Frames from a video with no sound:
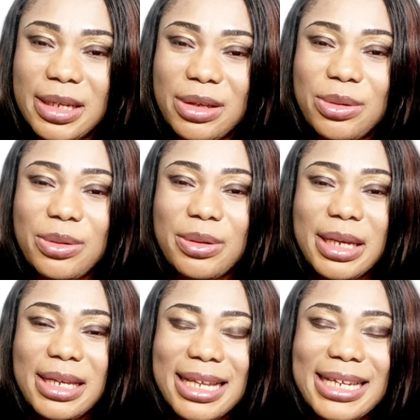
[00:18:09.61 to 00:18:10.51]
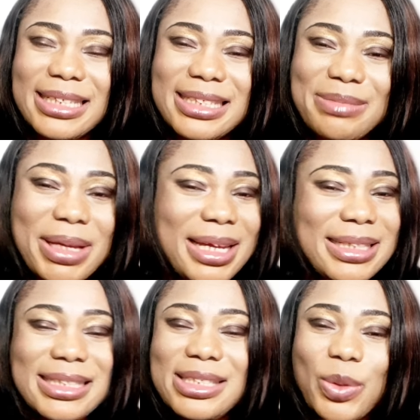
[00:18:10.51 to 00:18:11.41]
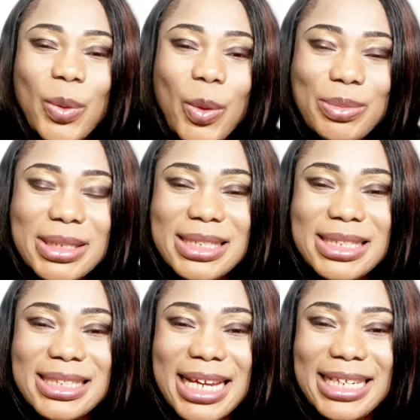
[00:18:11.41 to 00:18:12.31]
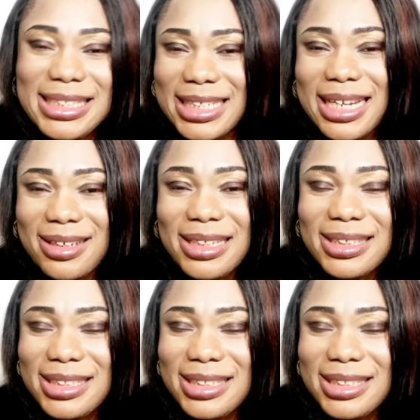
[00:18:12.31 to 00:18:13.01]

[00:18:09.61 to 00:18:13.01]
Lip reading: You know, like, man, this is home. This is Naija.